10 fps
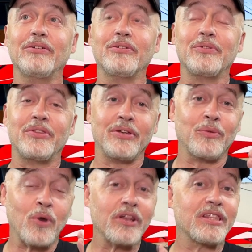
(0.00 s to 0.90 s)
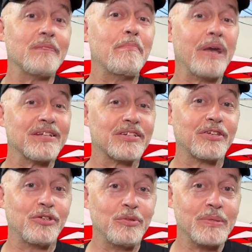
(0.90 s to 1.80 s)
one of the best
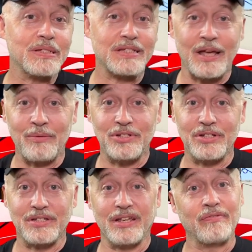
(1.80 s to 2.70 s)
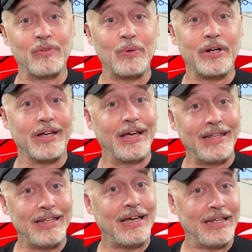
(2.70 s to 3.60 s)
Cuban sandwiches in Florida,
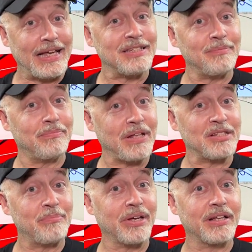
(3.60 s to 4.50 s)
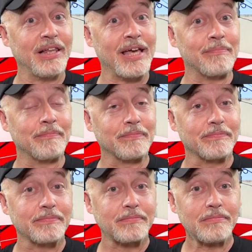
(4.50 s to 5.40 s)
and that's a big claim.
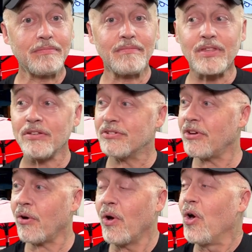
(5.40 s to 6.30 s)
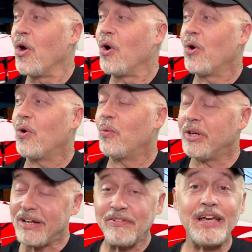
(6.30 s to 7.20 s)
So
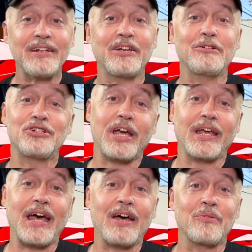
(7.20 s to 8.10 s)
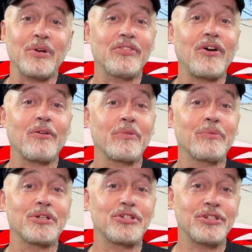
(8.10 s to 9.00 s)
we definitely had to go check it out, and we thought we
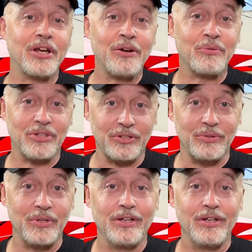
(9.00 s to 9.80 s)
would share with you